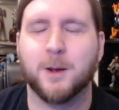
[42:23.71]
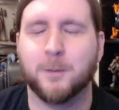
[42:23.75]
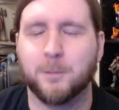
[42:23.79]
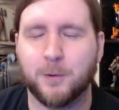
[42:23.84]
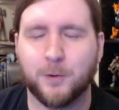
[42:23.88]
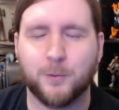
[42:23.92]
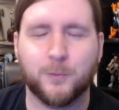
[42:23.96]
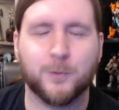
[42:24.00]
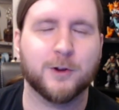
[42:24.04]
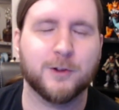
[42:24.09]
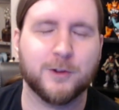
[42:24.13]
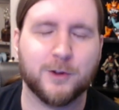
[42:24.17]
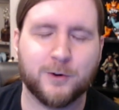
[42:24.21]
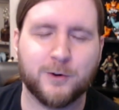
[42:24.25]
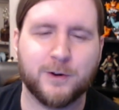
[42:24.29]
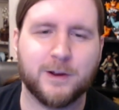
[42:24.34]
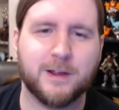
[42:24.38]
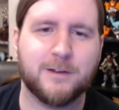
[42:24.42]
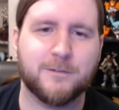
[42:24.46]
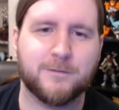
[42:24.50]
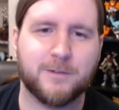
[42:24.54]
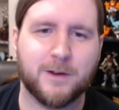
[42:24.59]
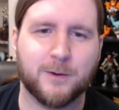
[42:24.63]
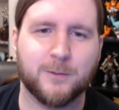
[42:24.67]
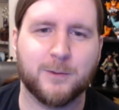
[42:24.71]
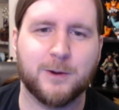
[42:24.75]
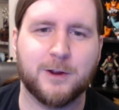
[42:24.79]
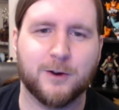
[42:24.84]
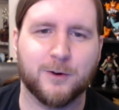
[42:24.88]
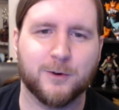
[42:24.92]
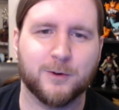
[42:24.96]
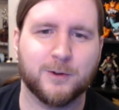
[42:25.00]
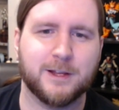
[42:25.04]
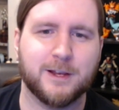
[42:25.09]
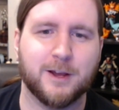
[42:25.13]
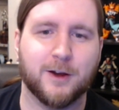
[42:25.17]
But we're learning very
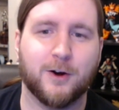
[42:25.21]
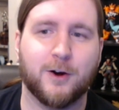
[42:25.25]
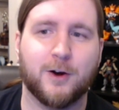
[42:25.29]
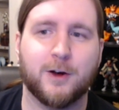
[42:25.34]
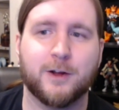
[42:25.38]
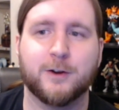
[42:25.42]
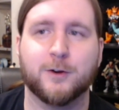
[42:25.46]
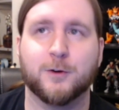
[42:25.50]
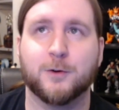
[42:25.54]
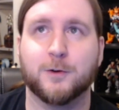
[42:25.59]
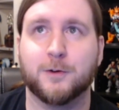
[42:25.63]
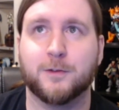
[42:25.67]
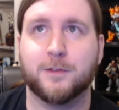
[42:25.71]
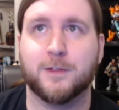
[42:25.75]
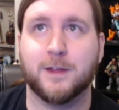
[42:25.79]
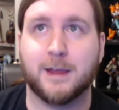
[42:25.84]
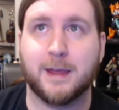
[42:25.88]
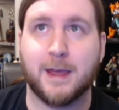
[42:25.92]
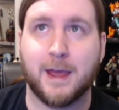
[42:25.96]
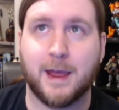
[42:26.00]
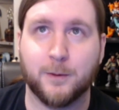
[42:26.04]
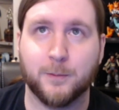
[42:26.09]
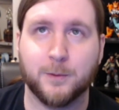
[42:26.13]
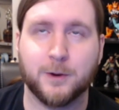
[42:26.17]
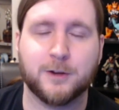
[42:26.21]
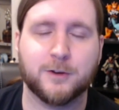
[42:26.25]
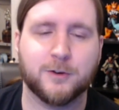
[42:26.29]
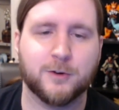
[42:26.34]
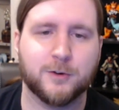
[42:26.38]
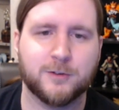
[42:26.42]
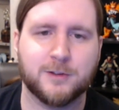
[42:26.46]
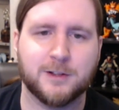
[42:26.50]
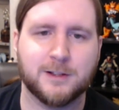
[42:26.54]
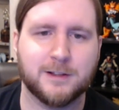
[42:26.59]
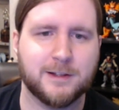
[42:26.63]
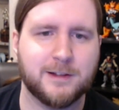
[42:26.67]
early on, or the
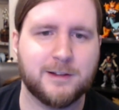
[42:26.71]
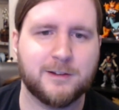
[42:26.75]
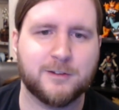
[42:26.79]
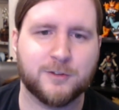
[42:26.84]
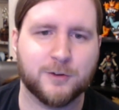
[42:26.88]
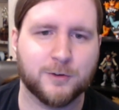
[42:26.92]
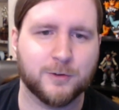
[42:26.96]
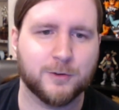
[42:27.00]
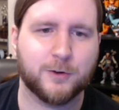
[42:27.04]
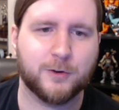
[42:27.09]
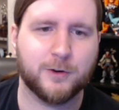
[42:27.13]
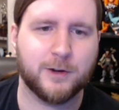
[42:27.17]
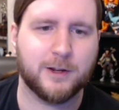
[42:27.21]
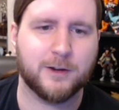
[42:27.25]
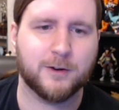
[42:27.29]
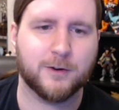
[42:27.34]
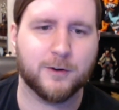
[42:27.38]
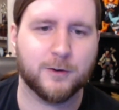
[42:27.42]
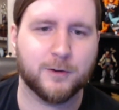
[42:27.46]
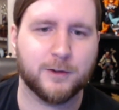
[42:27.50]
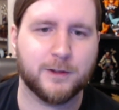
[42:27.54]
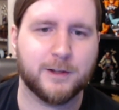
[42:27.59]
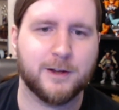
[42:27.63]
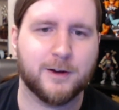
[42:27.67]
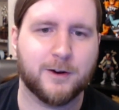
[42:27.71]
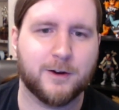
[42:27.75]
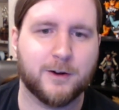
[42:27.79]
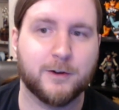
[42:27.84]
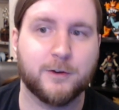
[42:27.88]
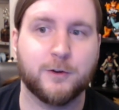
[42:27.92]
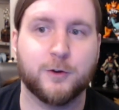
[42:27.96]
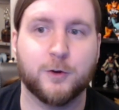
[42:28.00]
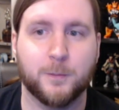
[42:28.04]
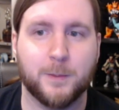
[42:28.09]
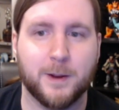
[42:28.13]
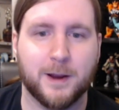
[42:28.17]
characters at least are learning early
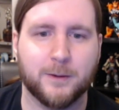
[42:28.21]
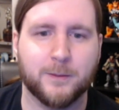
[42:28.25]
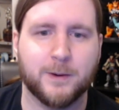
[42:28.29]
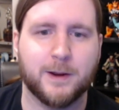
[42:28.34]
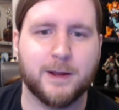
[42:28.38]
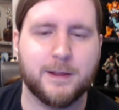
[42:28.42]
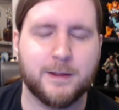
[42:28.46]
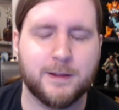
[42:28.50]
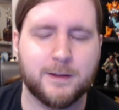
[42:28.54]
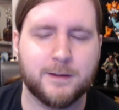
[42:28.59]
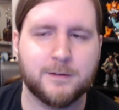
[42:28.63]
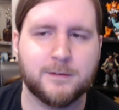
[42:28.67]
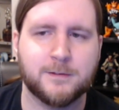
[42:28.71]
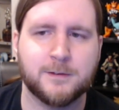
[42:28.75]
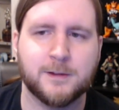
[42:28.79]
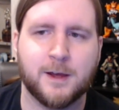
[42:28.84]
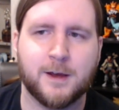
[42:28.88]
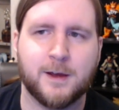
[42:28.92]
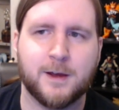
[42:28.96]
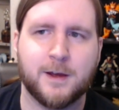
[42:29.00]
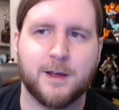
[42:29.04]
on, Kubera is,